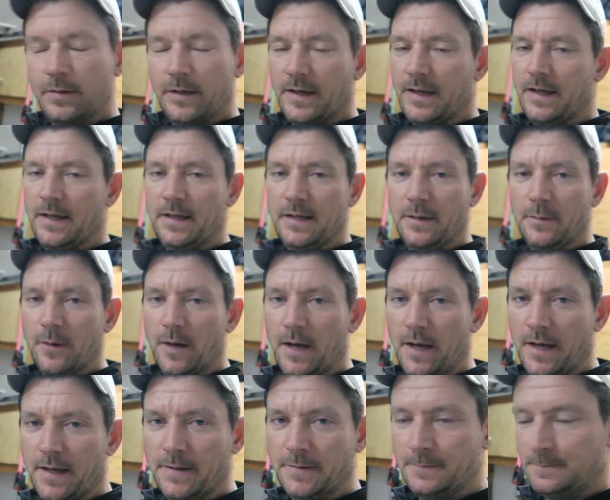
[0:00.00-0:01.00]

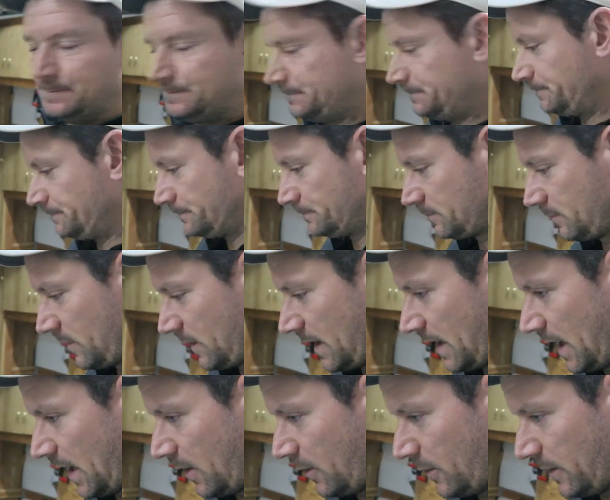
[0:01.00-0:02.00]
Anyway,
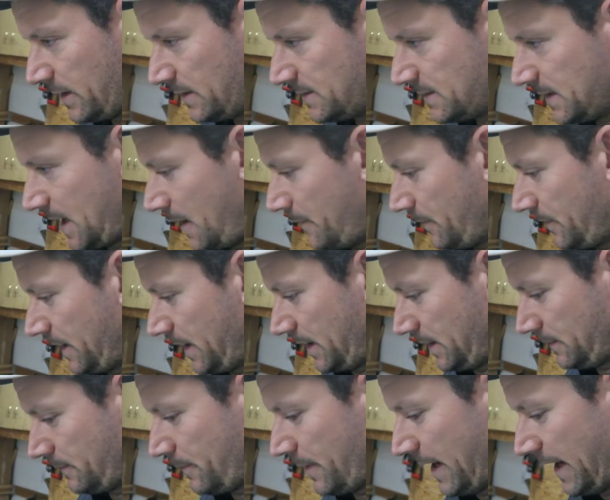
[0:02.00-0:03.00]
always
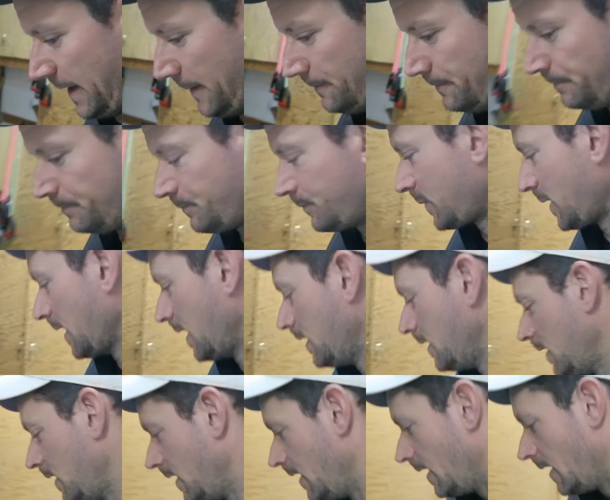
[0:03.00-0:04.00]
something, but.
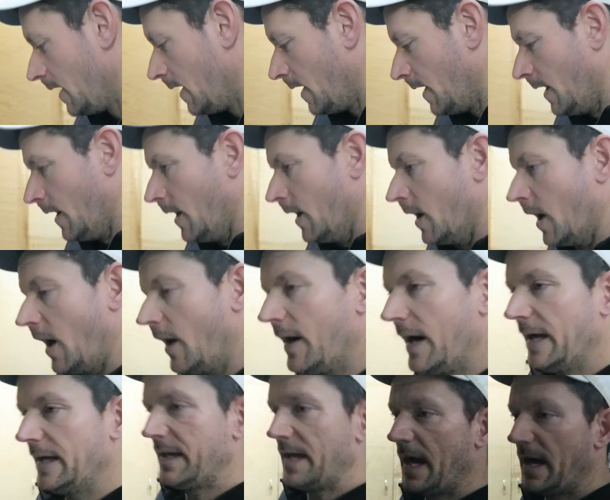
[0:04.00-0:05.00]
All
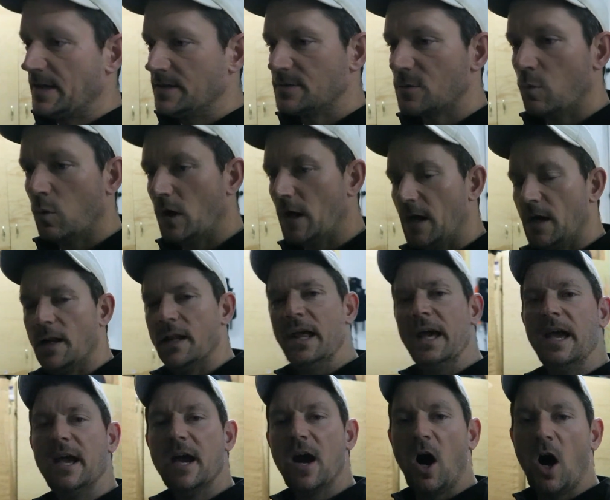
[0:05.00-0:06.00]
right guys, well,
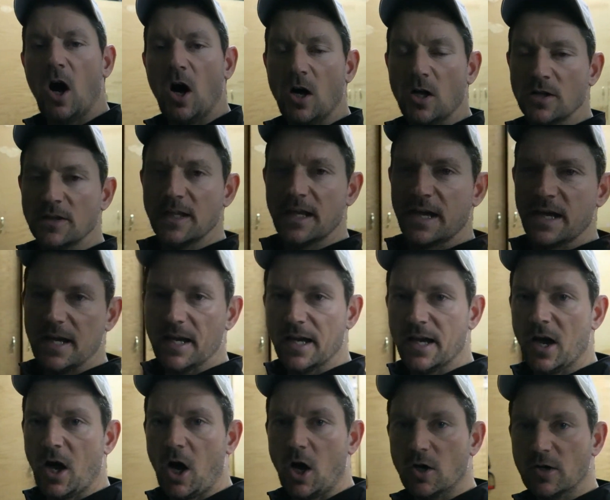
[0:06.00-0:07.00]

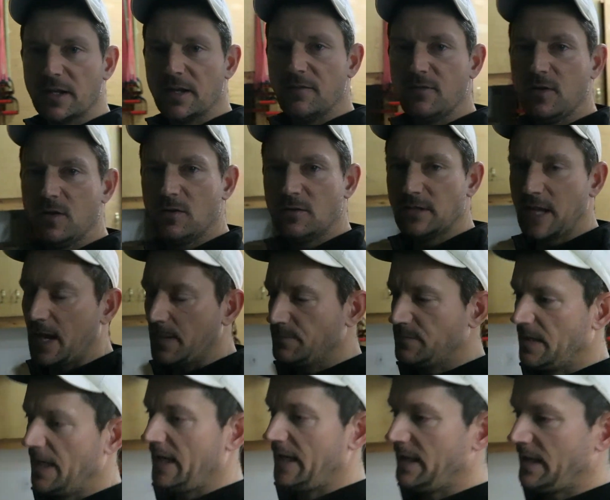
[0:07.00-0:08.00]
I'll give you an
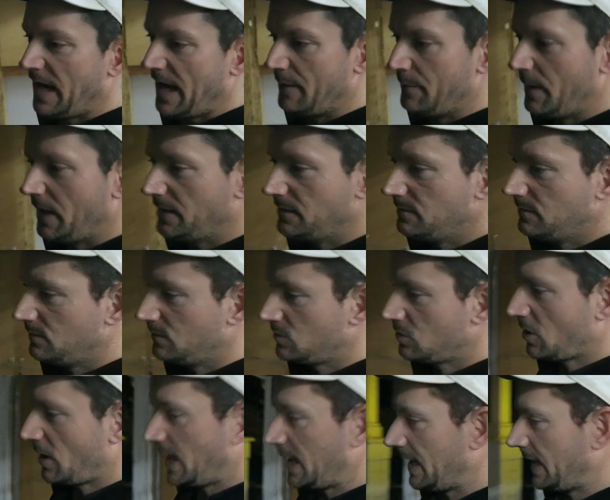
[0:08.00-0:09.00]
update. I might
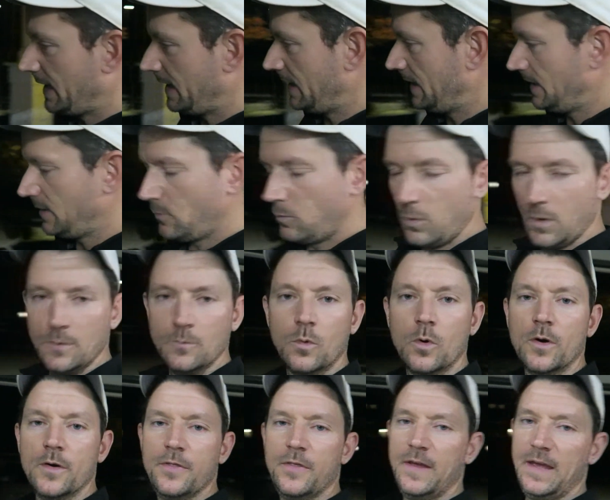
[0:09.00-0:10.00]
try one
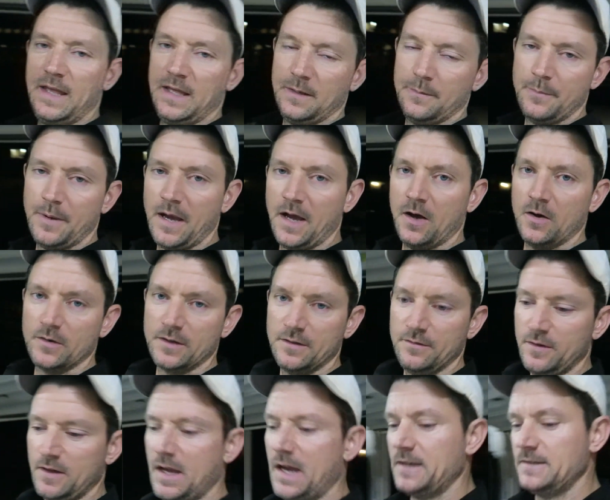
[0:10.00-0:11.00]
more thing, but I'll give
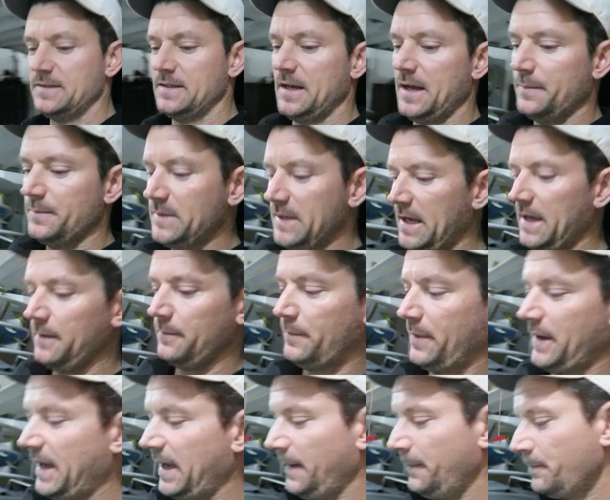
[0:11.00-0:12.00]
you guys an update,
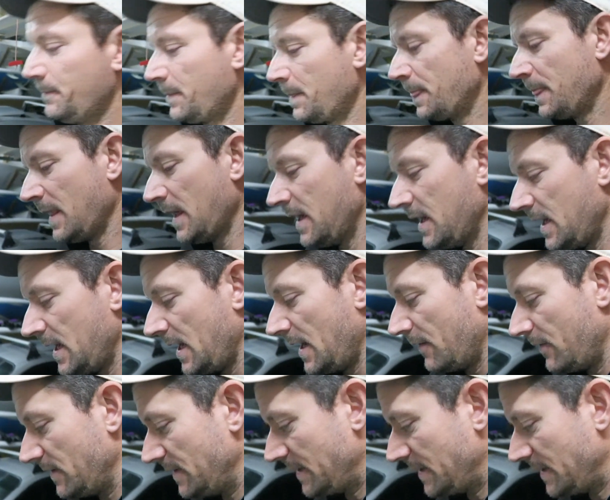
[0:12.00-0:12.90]
but if it